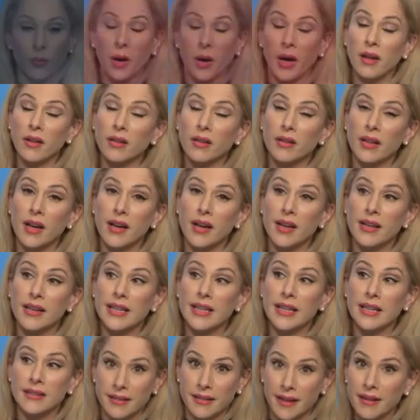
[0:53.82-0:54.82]
Well, uh,
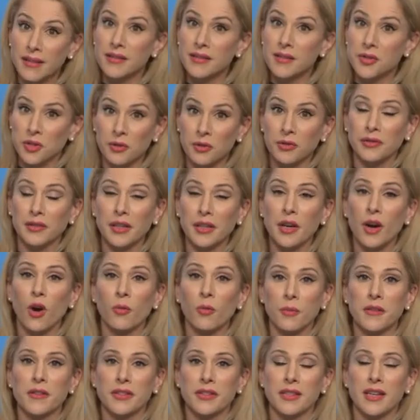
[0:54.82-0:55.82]
it does certainly
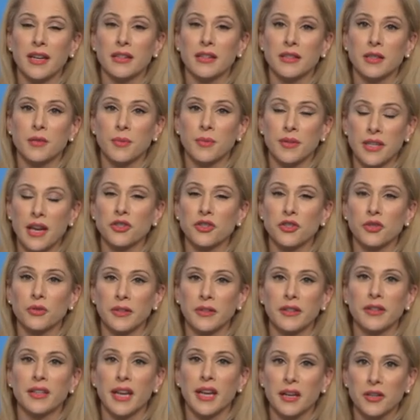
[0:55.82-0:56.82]
open the state to potential
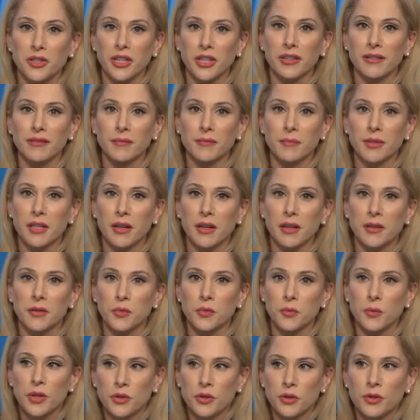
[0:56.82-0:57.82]
litigation
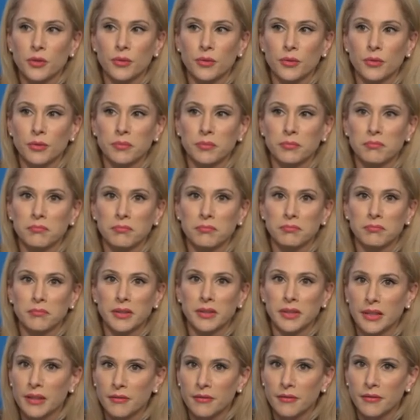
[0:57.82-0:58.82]
because we do
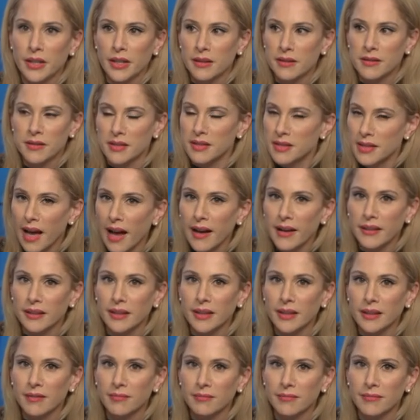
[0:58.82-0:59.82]
live in a
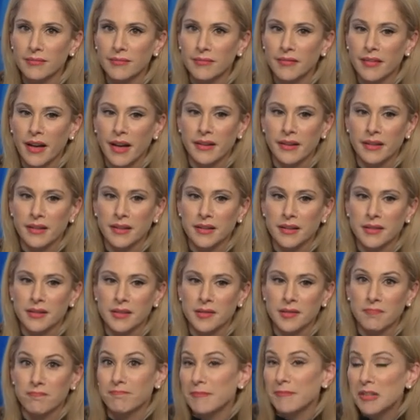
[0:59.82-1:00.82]
society that
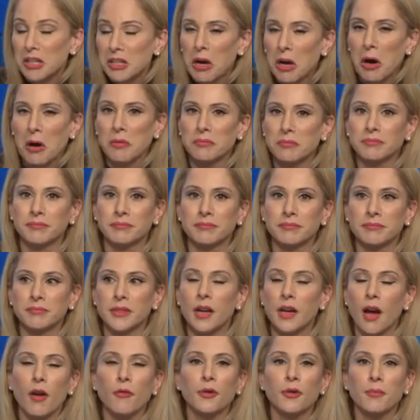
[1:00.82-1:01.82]
is, you know,
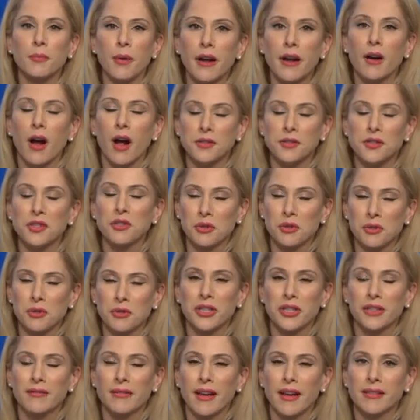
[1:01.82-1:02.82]
governed by a
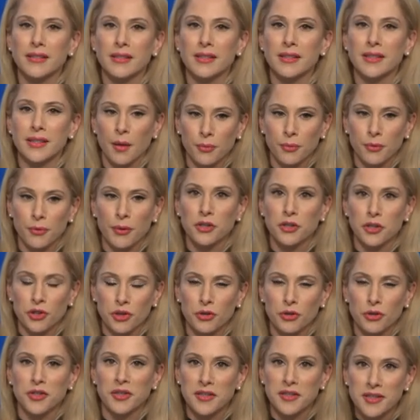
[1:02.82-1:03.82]
constitution that separates
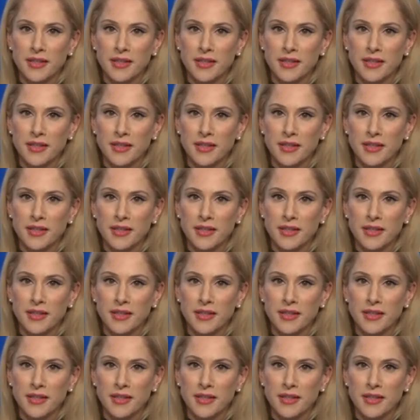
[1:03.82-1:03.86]
church and